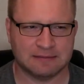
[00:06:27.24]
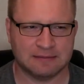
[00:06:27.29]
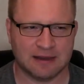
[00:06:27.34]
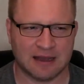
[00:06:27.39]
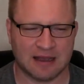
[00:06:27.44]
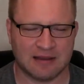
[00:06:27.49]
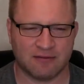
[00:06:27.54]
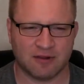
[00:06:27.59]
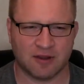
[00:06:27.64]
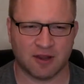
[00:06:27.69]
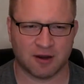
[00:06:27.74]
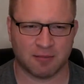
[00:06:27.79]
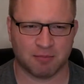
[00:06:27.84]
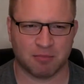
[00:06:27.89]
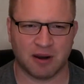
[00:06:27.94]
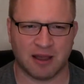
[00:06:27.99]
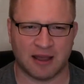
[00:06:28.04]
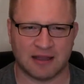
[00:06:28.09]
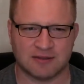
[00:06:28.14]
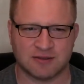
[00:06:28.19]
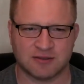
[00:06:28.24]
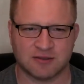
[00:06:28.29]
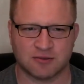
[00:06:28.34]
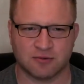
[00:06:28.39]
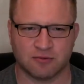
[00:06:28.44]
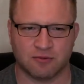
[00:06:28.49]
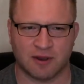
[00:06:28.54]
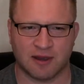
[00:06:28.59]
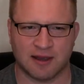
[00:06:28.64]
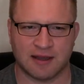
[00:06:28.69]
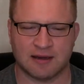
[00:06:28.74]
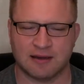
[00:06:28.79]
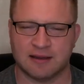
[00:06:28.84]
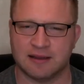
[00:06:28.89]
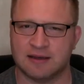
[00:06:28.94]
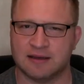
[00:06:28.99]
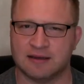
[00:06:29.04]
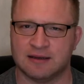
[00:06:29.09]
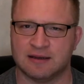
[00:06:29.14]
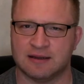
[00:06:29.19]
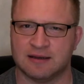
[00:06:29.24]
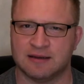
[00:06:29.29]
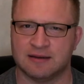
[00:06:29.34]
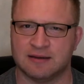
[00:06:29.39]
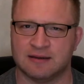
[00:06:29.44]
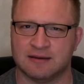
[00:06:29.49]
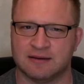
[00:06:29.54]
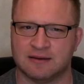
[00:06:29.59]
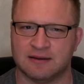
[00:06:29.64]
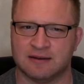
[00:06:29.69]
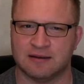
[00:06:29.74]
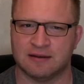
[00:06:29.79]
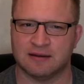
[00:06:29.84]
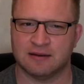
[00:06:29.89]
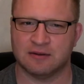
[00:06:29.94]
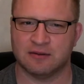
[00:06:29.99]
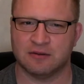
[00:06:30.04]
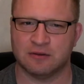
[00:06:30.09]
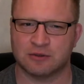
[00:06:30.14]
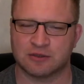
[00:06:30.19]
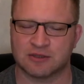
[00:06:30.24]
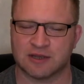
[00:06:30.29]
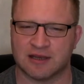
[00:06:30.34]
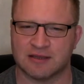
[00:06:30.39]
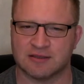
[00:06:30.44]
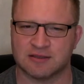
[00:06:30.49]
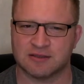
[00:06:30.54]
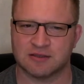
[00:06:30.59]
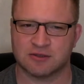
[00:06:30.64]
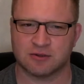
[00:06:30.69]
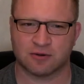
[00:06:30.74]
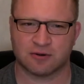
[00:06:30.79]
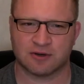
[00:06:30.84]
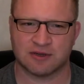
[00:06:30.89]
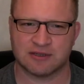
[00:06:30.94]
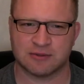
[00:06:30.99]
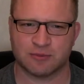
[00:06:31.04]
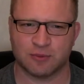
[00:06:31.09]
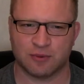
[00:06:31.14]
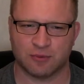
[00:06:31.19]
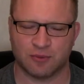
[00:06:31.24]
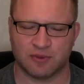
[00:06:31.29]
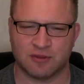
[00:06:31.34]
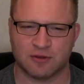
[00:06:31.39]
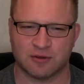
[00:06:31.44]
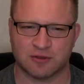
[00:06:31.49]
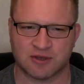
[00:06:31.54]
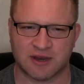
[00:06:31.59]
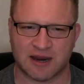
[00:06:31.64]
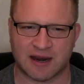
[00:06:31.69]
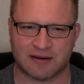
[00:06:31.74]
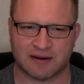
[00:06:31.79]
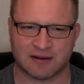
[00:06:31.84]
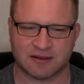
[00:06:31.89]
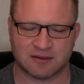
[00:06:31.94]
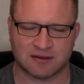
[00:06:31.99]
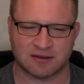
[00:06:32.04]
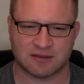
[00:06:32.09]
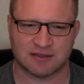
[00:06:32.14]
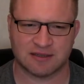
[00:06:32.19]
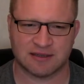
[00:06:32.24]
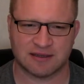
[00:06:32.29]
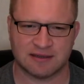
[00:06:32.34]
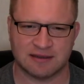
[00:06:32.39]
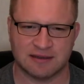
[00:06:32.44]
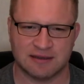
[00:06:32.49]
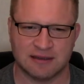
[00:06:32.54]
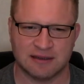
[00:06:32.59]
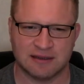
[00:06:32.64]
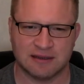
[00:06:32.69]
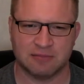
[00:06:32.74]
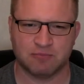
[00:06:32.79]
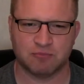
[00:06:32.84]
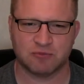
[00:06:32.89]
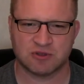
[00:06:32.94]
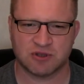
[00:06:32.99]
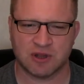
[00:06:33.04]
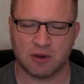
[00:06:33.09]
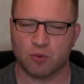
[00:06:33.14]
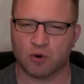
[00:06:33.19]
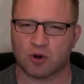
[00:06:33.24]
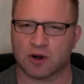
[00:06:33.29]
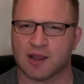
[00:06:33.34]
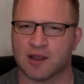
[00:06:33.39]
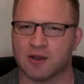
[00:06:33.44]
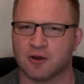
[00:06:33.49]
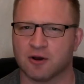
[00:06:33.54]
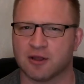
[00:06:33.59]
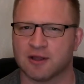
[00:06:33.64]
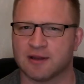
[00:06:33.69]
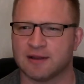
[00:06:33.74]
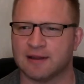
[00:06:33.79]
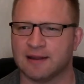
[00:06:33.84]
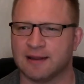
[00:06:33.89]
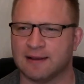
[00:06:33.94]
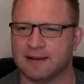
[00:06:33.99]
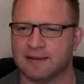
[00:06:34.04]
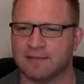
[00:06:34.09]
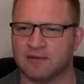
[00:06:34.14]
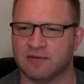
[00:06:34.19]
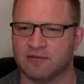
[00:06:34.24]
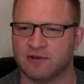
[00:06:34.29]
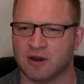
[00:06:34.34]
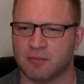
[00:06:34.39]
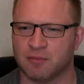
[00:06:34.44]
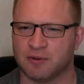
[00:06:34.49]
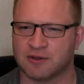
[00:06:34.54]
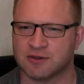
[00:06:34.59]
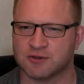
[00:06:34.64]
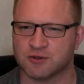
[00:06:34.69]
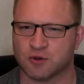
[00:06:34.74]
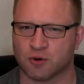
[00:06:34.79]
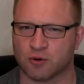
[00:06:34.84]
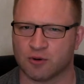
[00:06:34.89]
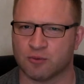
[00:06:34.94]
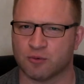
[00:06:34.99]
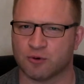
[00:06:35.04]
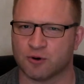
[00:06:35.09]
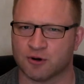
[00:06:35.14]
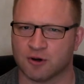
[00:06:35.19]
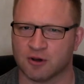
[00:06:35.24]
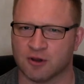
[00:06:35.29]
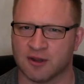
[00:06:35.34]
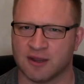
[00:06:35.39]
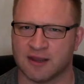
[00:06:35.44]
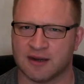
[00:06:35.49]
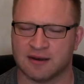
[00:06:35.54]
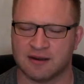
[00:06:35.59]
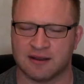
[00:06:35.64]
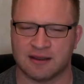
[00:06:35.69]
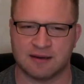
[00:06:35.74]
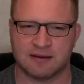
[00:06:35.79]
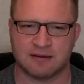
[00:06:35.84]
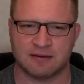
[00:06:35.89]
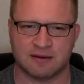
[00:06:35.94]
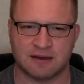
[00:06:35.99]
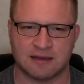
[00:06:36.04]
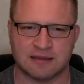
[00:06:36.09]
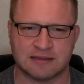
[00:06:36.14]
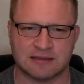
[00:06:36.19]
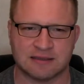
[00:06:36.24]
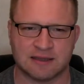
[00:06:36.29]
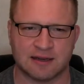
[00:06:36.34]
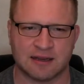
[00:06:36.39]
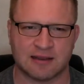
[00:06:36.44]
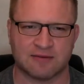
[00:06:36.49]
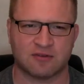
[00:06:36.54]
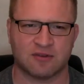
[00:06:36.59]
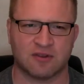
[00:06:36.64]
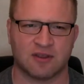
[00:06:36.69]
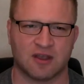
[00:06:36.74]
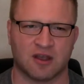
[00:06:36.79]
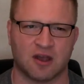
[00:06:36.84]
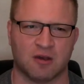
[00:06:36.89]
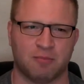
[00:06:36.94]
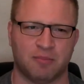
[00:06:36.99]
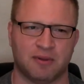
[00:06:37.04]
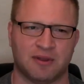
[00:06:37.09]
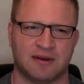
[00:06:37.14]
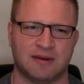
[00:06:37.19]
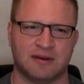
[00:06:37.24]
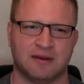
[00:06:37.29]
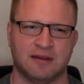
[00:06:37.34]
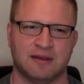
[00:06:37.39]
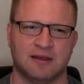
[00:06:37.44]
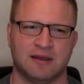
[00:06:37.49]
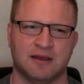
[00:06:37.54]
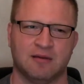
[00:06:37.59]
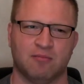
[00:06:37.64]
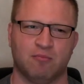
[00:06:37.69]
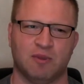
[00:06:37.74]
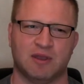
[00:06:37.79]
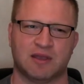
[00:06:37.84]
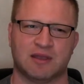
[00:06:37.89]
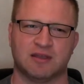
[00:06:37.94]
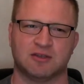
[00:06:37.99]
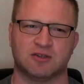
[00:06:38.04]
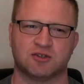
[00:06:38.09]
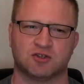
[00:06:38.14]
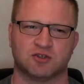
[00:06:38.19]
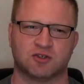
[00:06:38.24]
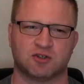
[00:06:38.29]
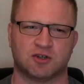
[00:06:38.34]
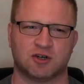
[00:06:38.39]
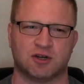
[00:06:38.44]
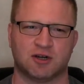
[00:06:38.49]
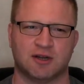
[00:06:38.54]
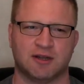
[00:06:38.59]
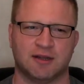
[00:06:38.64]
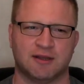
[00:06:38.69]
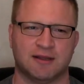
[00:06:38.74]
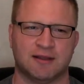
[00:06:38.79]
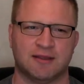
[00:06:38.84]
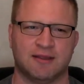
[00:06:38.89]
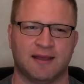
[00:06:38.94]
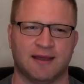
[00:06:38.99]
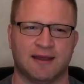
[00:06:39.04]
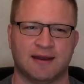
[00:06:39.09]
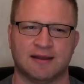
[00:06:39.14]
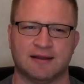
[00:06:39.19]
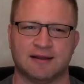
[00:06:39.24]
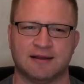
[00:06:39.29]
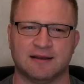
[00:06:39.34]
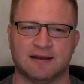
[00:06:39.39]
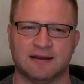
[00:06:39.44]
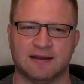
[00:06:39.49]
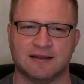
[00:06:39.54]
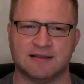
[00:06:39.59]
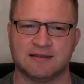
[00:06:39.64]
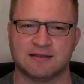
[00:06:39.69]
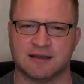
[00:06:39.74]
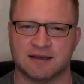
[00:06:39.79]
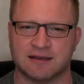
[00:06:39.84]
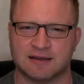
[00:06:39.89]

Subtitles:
I have a lot of plans to write in those kinds of stories with those characters, and still working on it, developing a story world and setting everything up and making sure that it's